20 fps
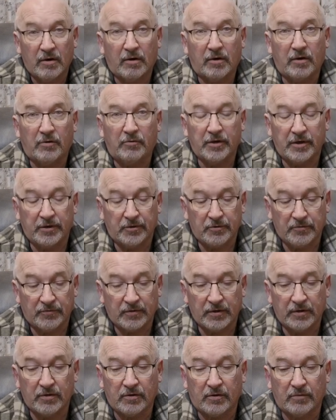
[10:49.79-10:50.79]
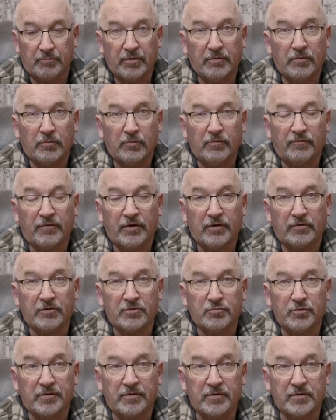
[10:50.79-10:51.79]
I really do think you could pull
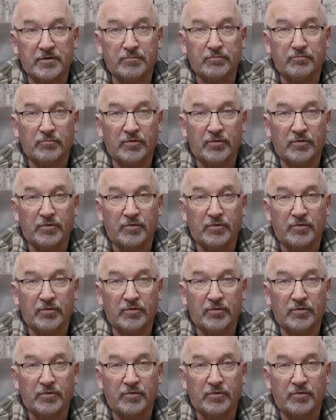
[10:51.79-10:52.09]
focus with this